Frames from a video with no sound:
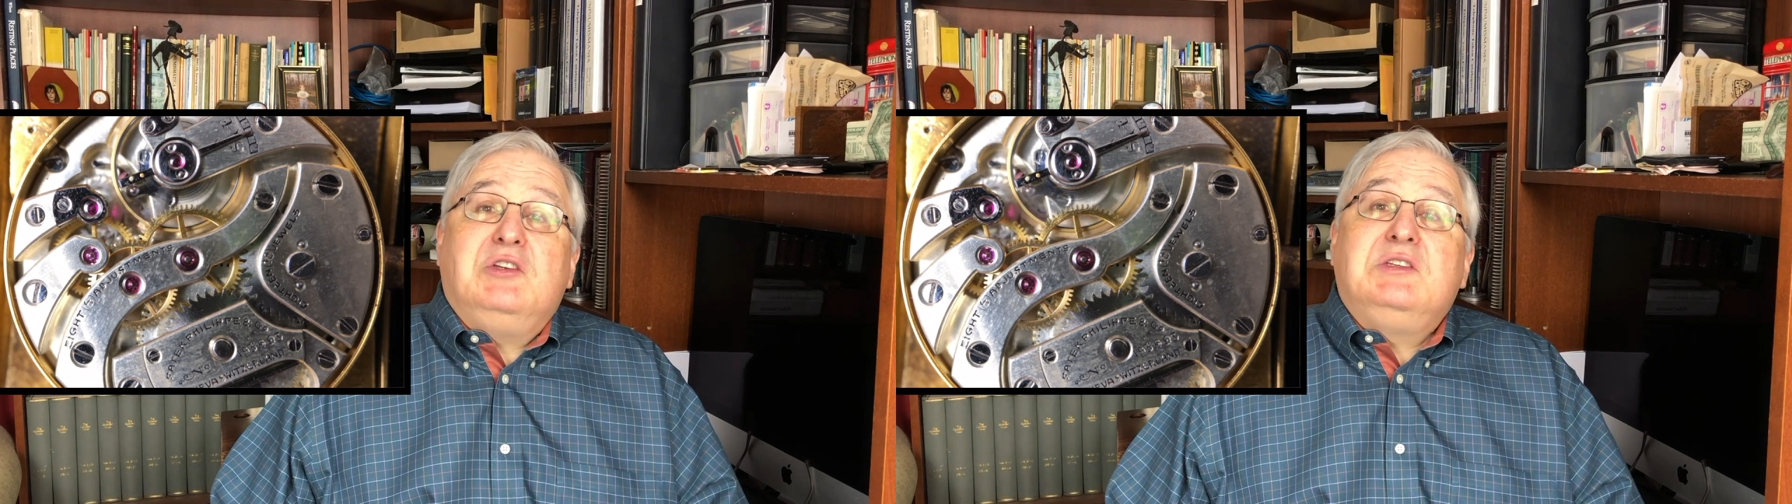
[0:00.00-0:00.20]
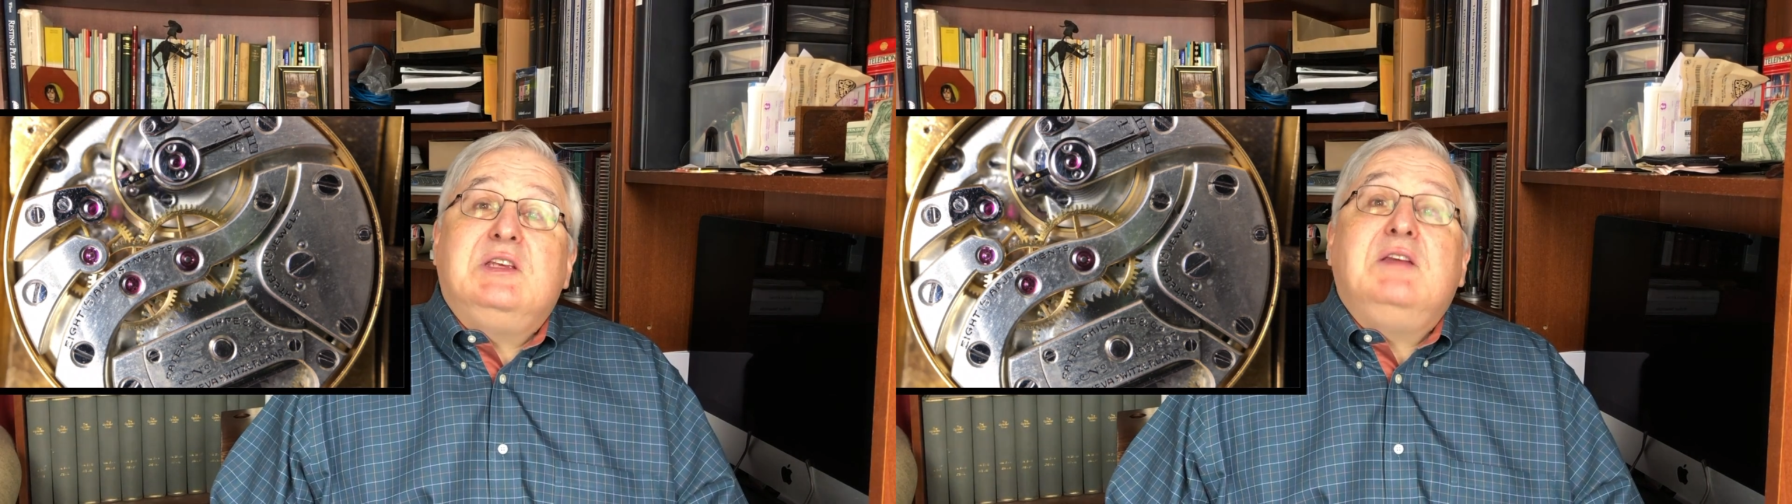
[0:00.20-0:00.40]

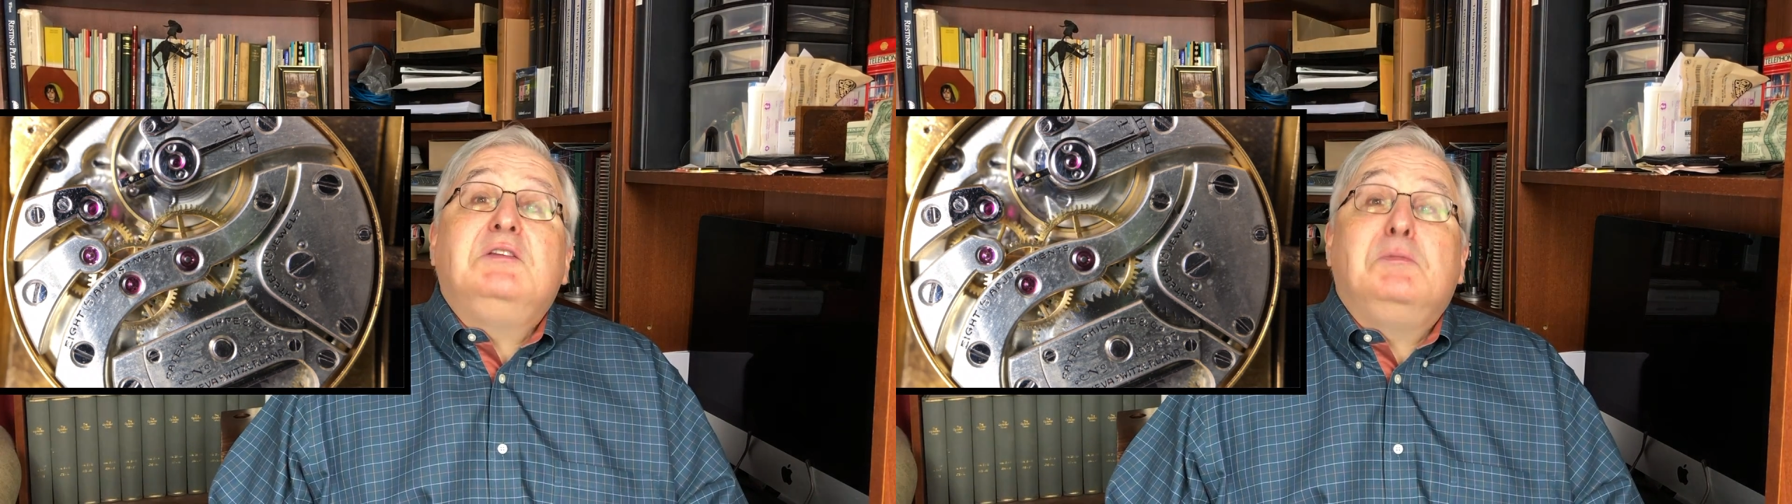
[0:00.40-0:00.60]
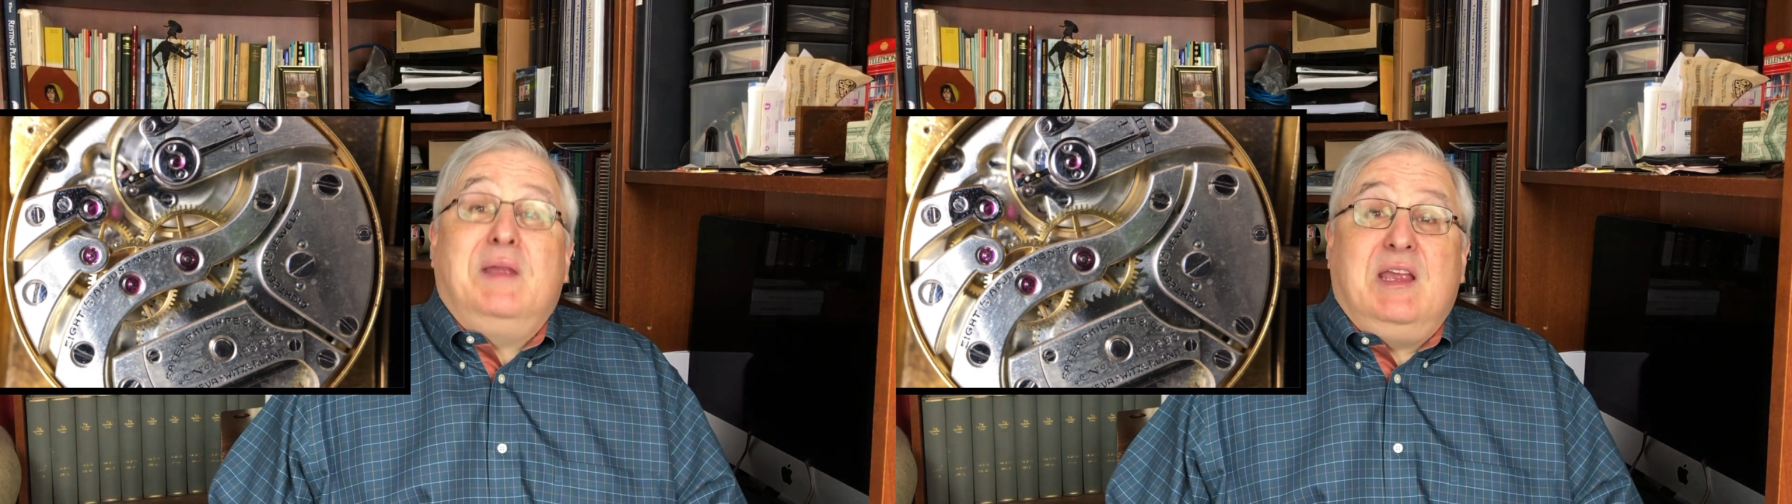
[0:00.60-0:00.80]
seemed
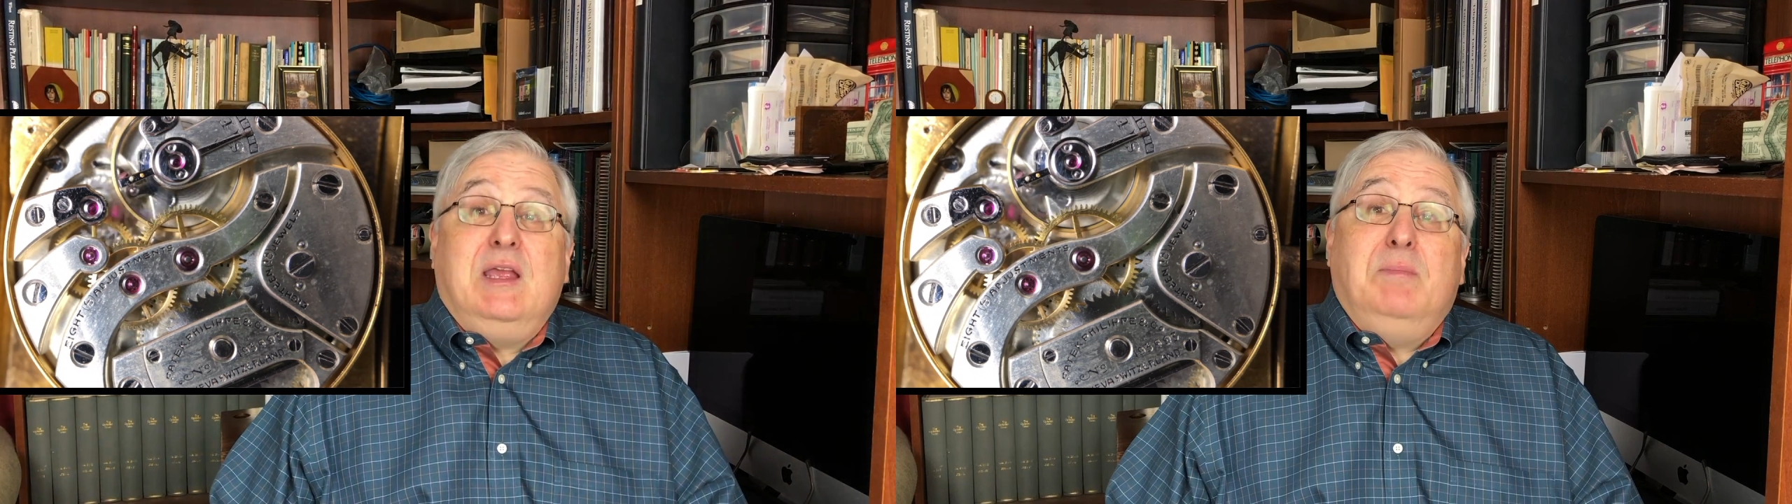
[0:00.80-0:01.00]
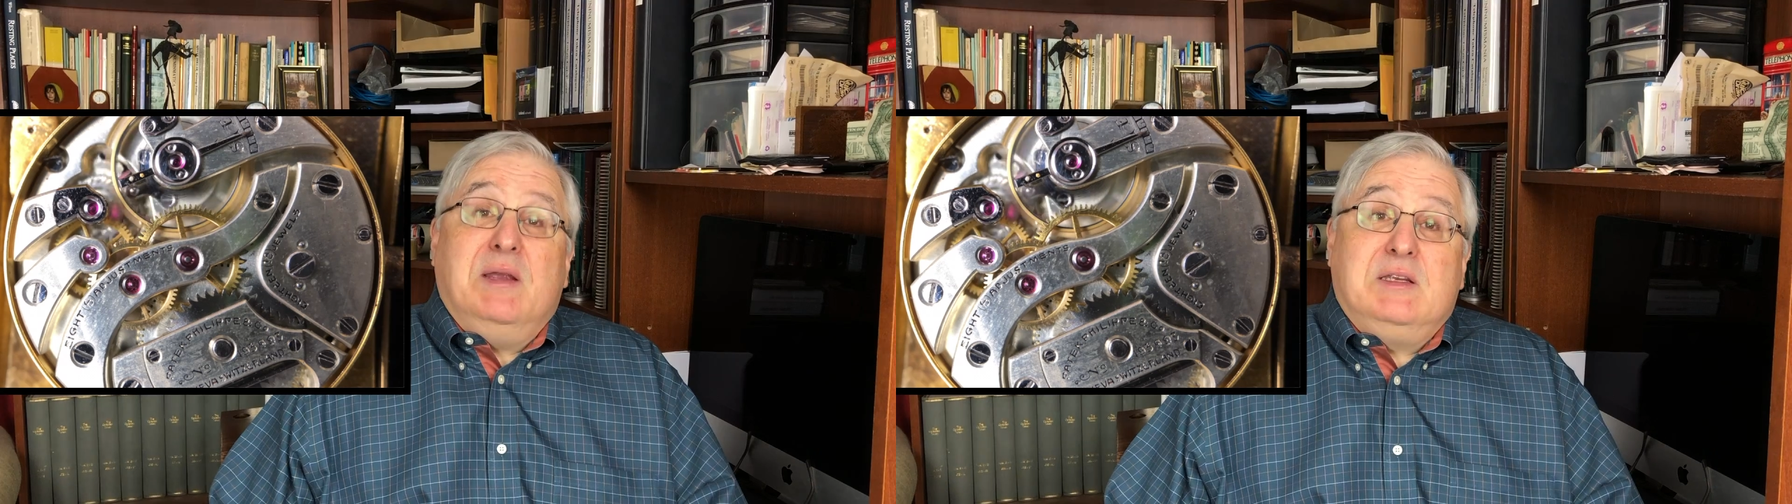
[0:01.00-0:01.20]
to be
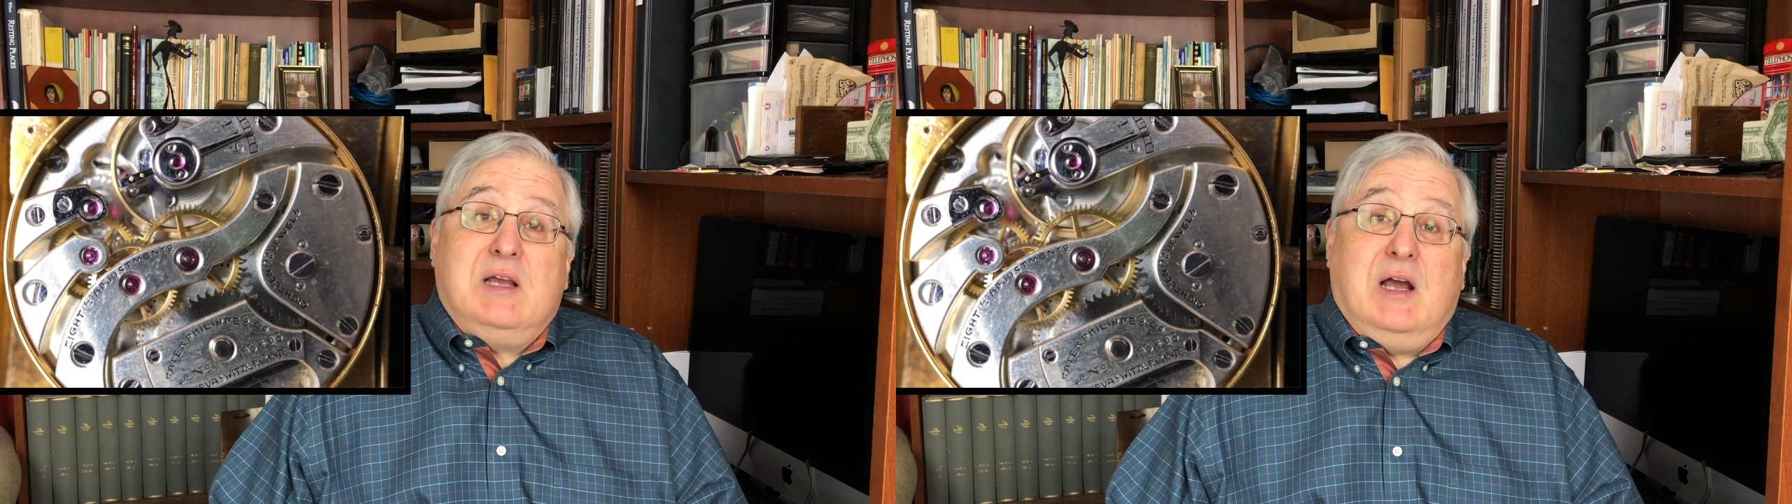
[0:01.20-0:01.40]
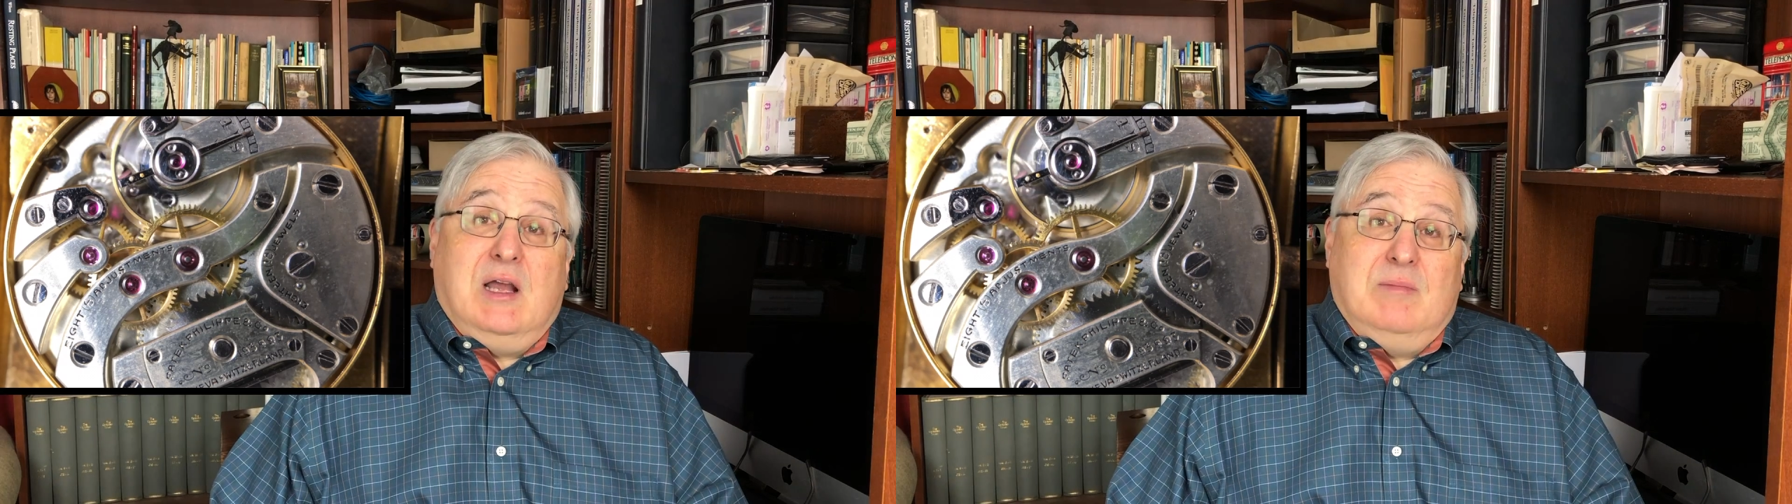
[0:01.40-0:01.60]
keeping
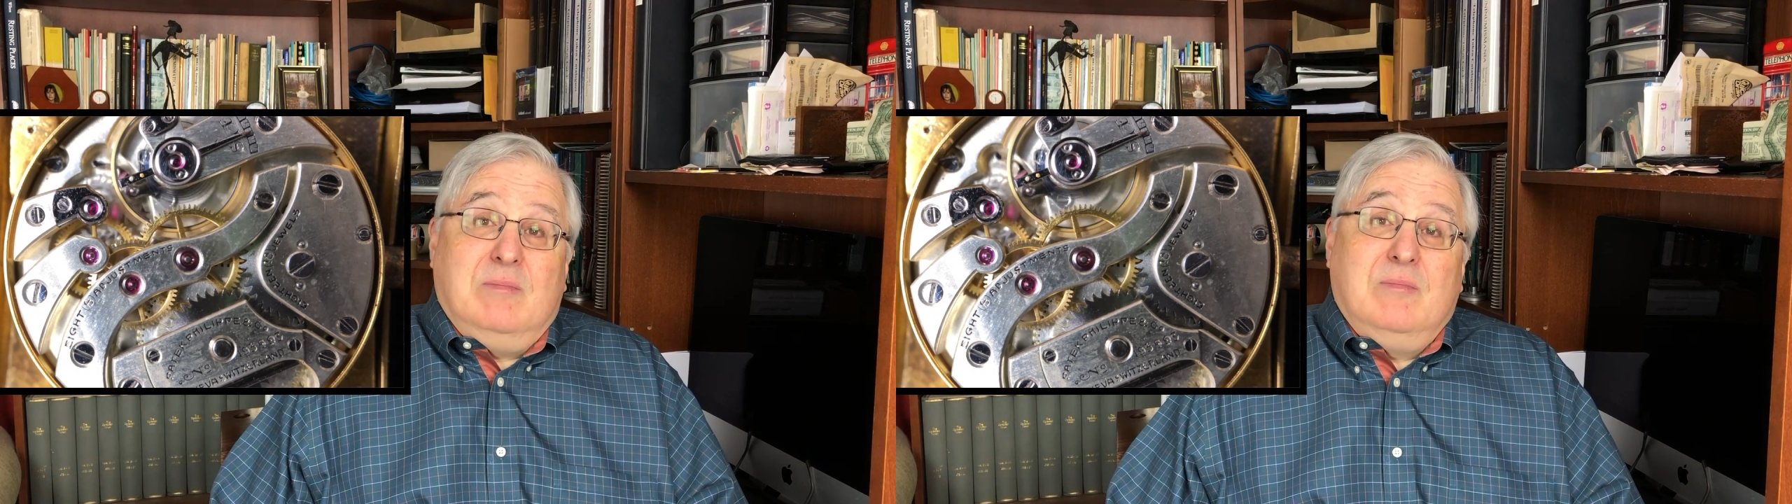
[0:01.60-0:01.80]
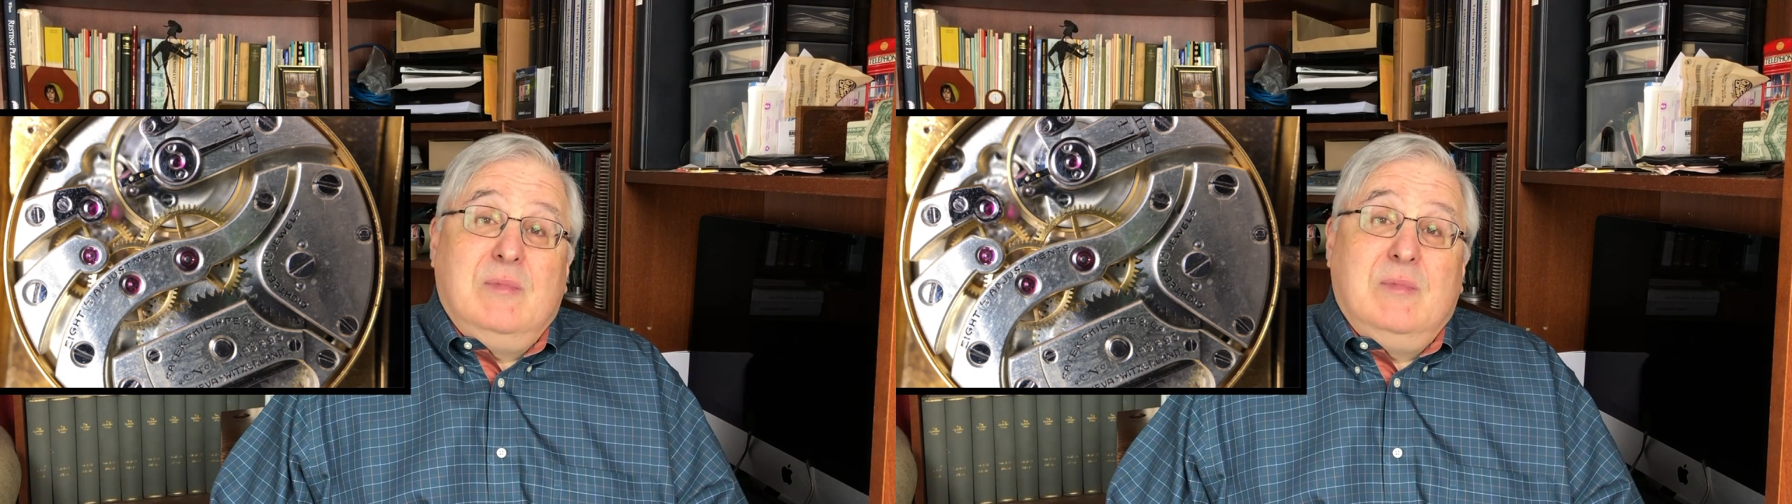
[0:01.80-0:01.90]
time.